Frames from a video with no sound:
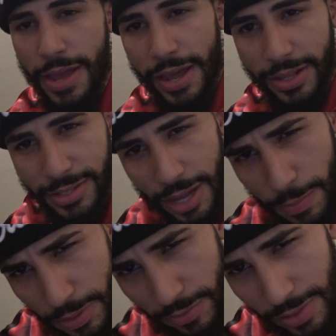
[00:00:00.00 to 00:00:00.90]
and I
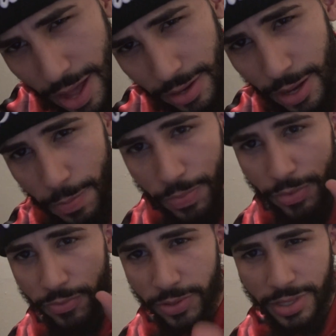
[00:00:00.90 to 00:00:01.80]
decided to put the vlog up
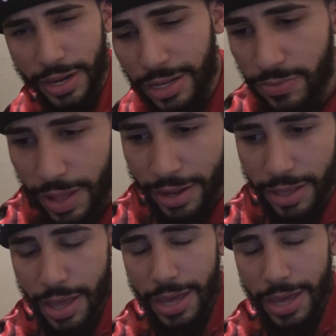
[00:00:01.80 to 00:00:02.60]
for today's vlog,